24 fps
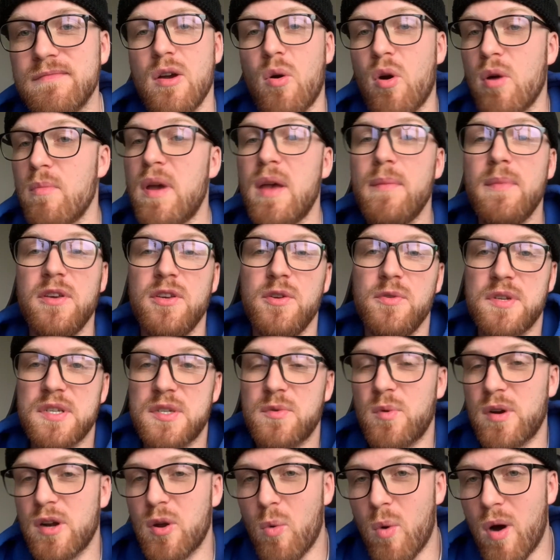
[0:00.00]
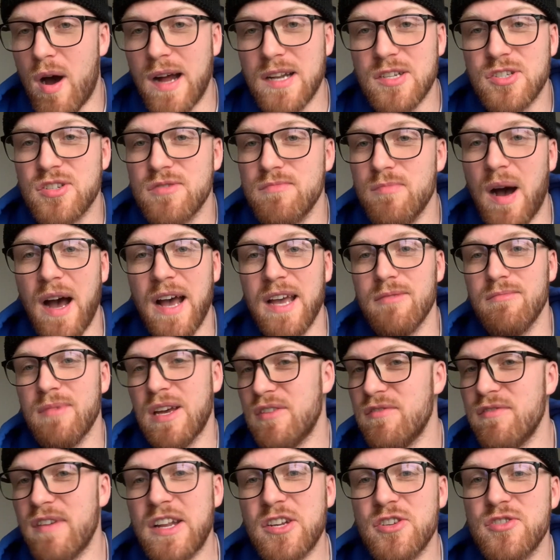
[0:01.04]
Or maybe you just want to watch my
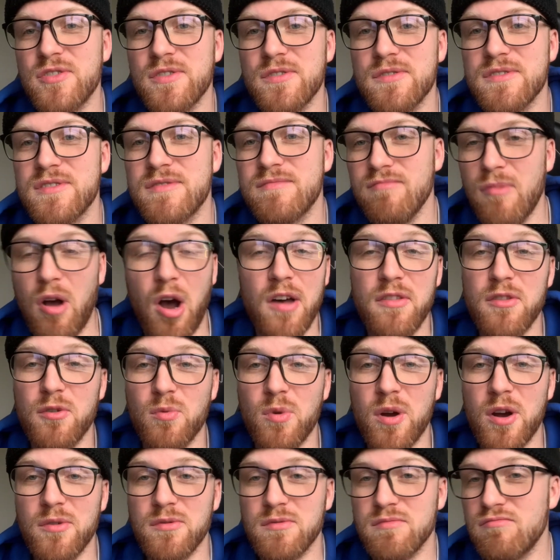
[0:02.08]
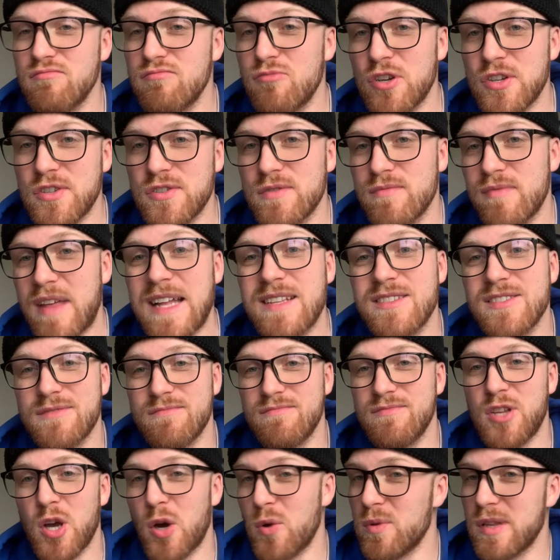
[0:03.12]
adventures on the road, which that's
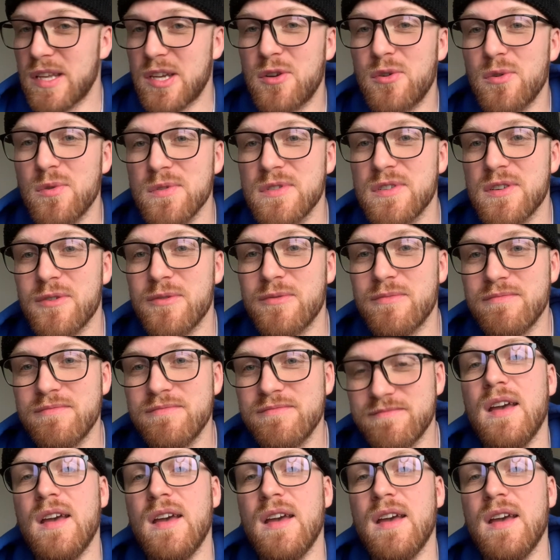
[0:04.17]
totally cool too.